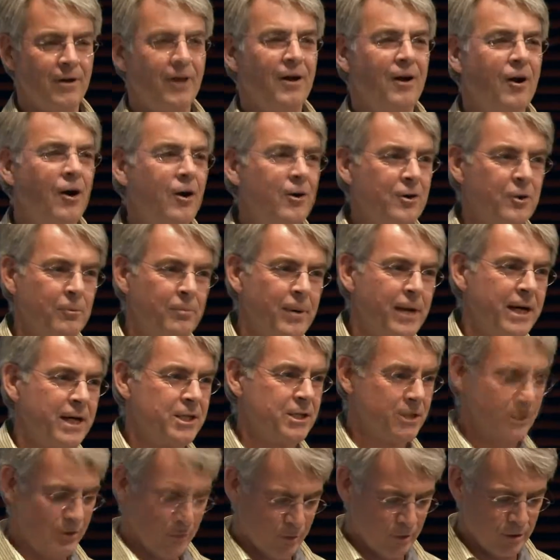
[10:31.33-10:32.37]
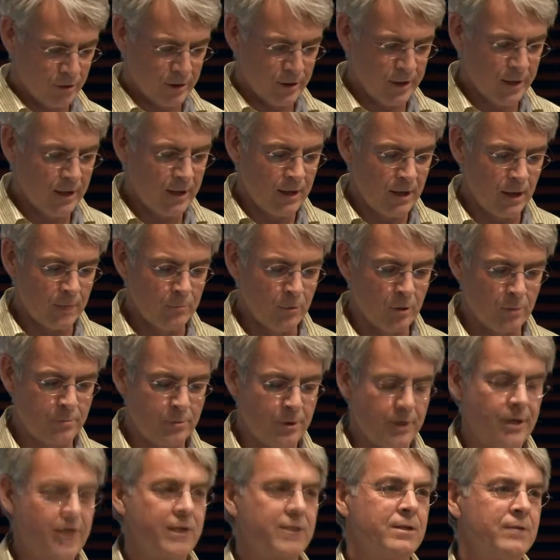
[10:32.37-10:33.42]
occupation or a more
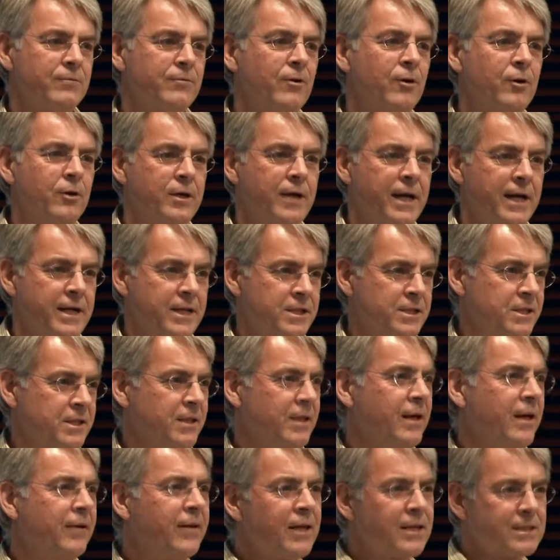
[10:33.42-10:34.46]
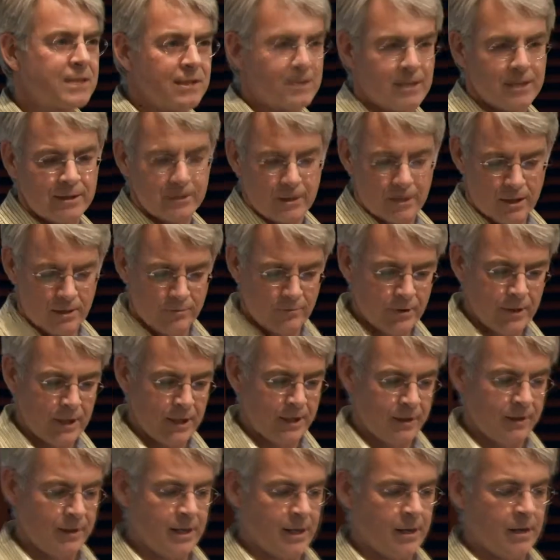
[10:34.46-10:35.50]
productive location. And that's the thing that I'm really
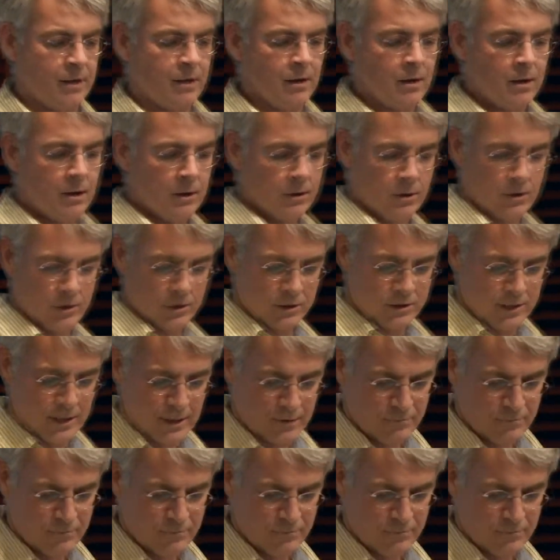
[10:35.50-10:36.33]
now going to start